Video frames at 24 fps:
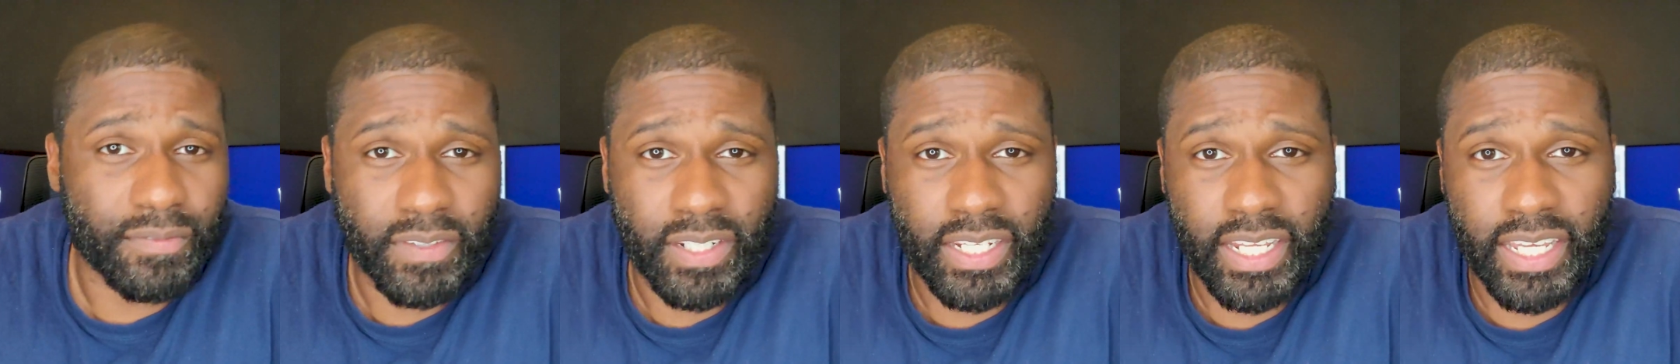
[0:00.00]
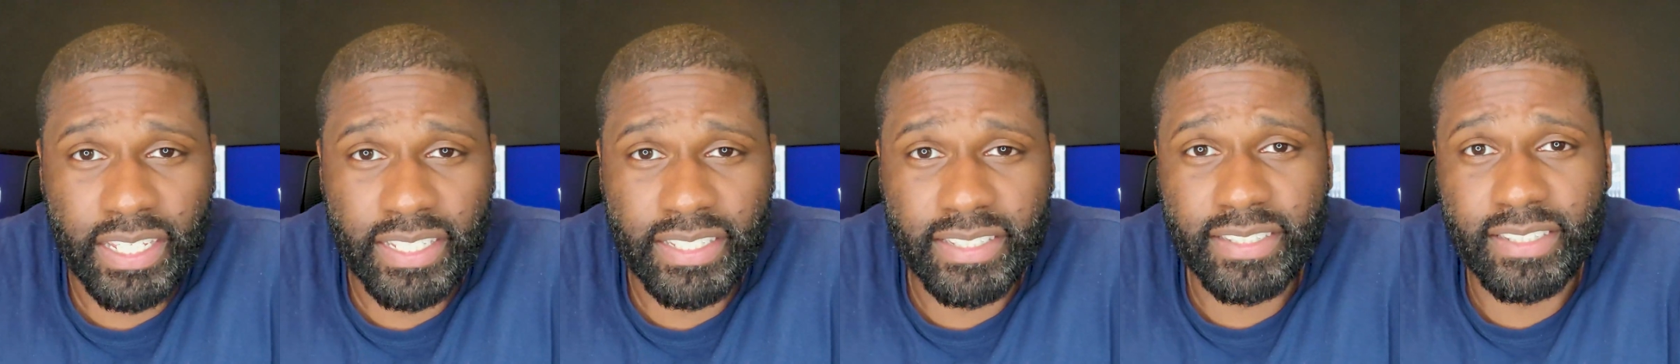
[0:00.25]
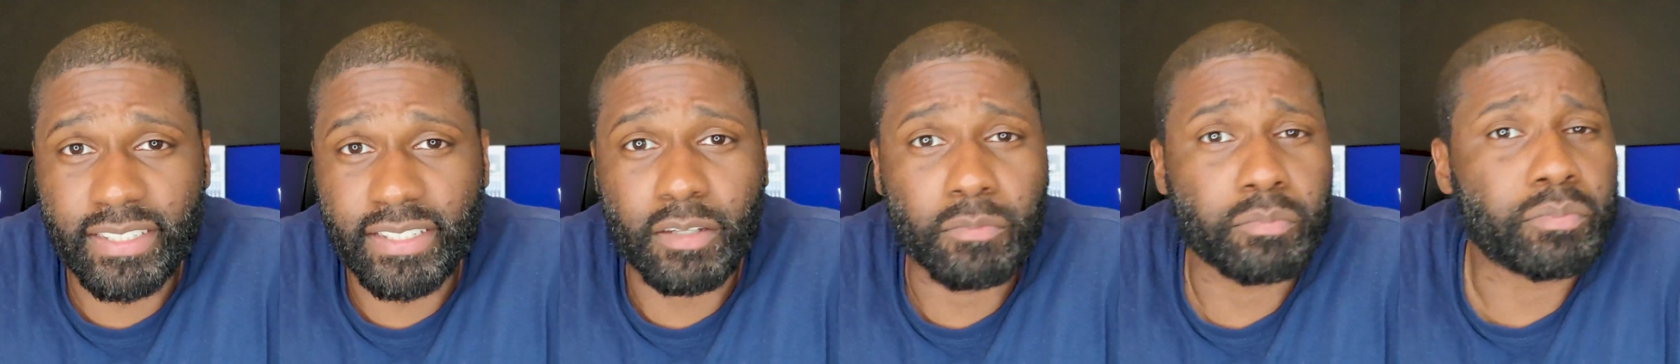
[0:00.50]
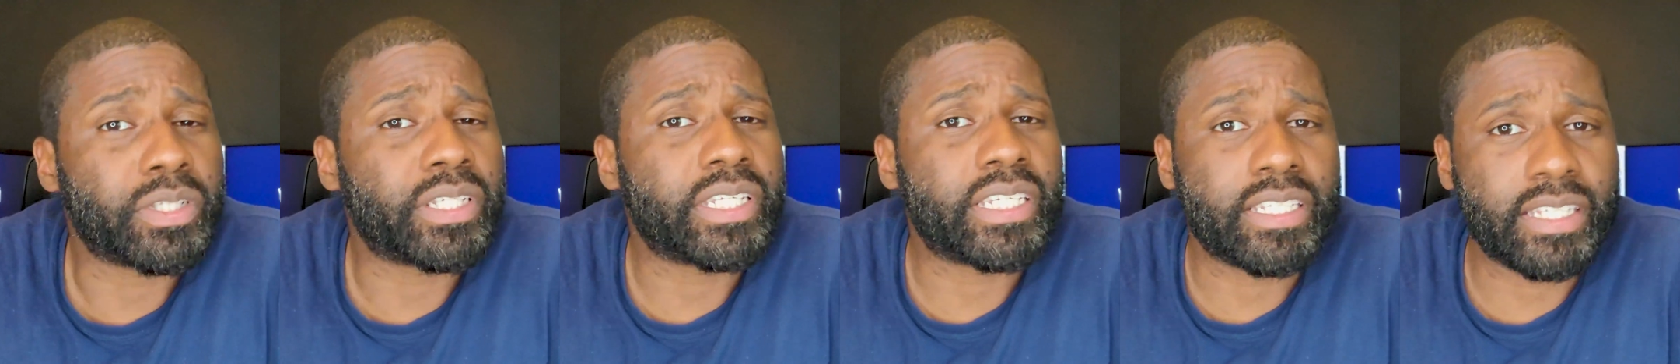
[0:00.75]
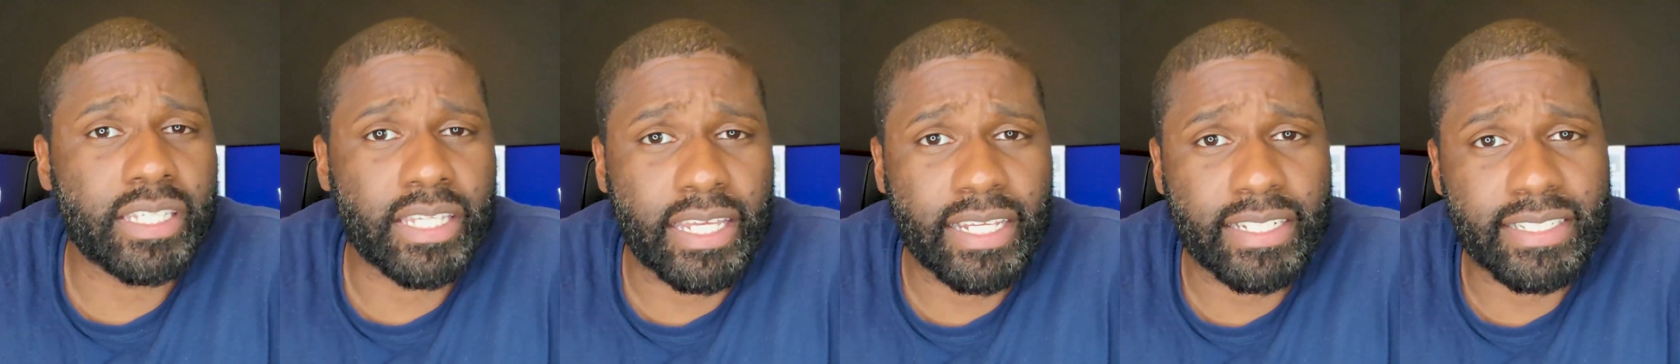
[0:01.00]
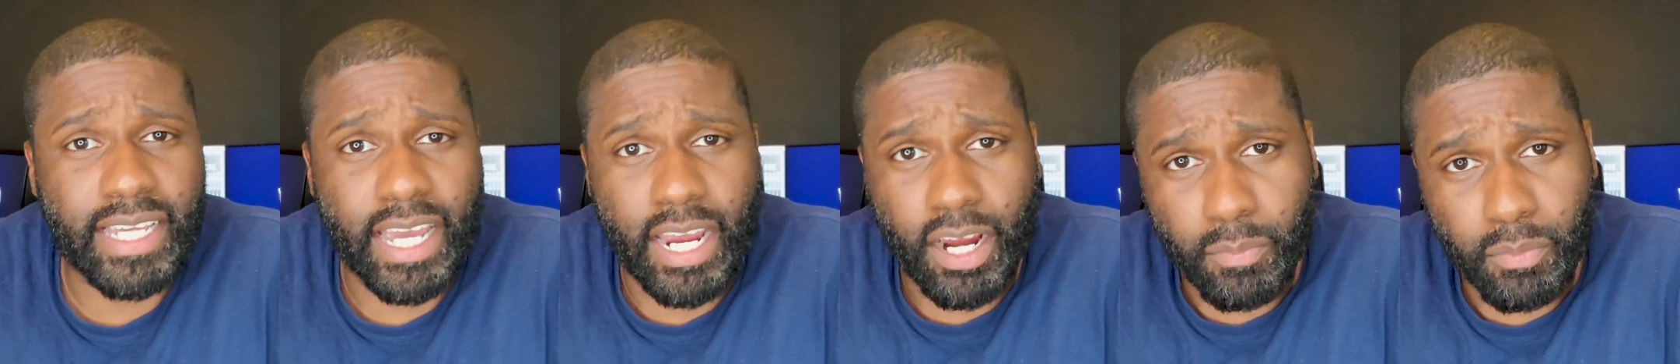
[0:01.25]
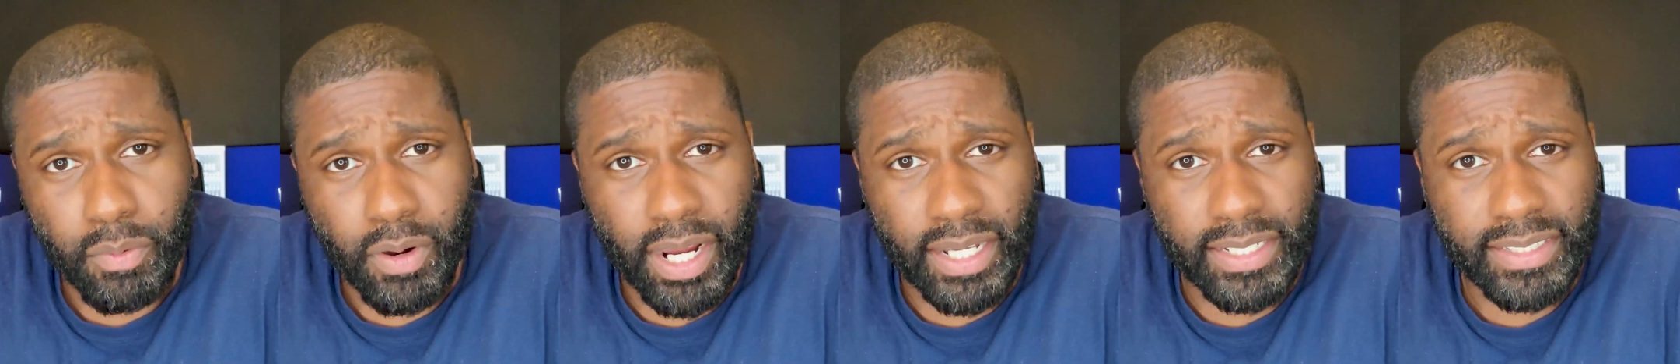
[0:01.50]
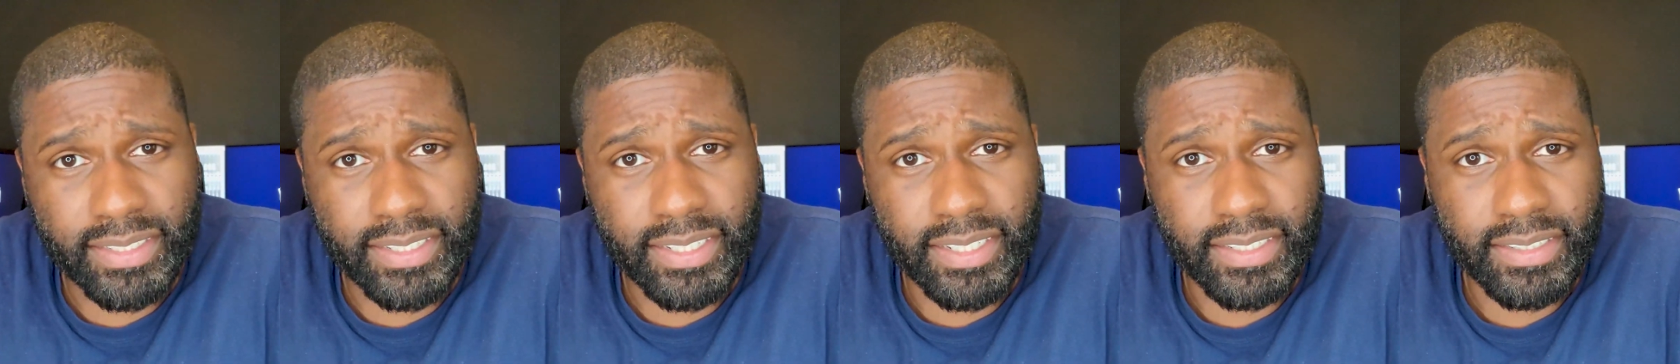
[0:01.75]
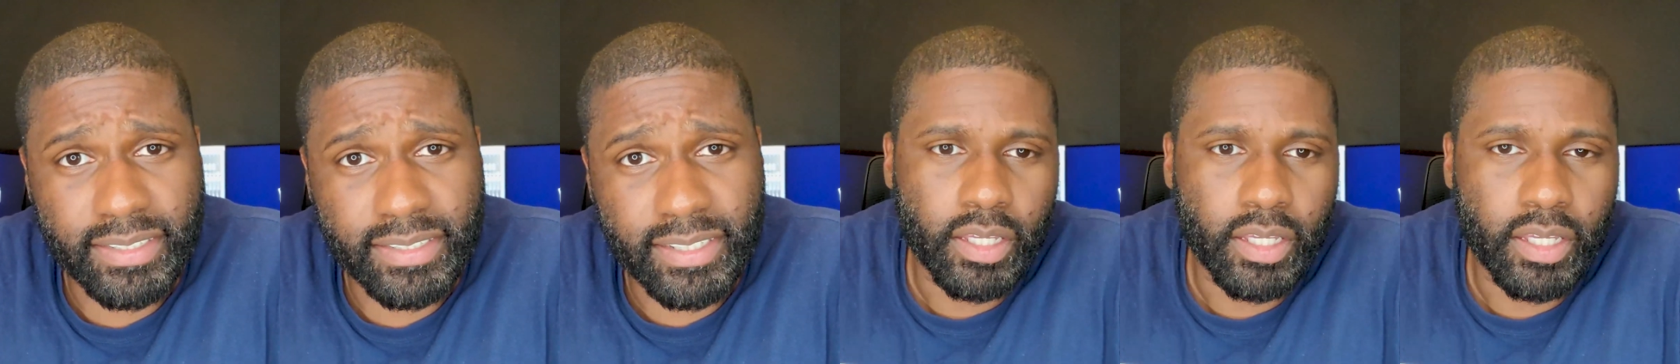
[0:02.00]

days to complete the entire process.